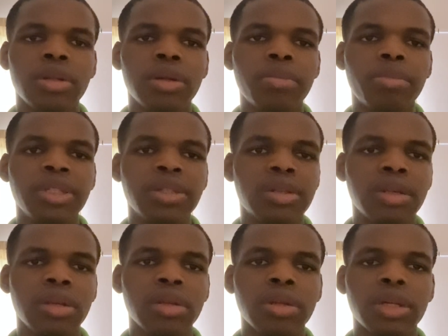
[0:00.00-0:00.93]

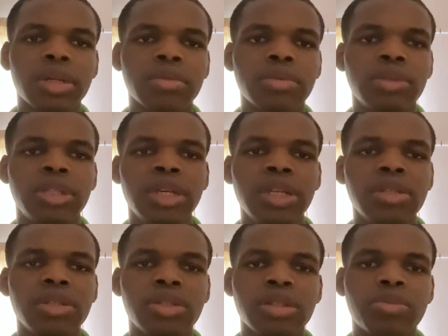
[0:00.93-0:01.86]
basically, Dean
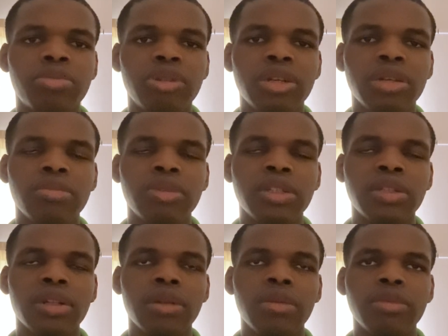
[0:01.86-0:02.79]
is just
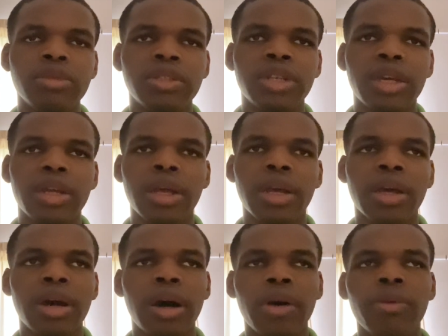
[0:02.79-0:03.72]
basically saying like
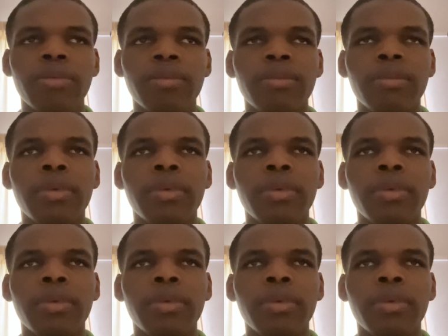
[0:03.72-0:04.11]
how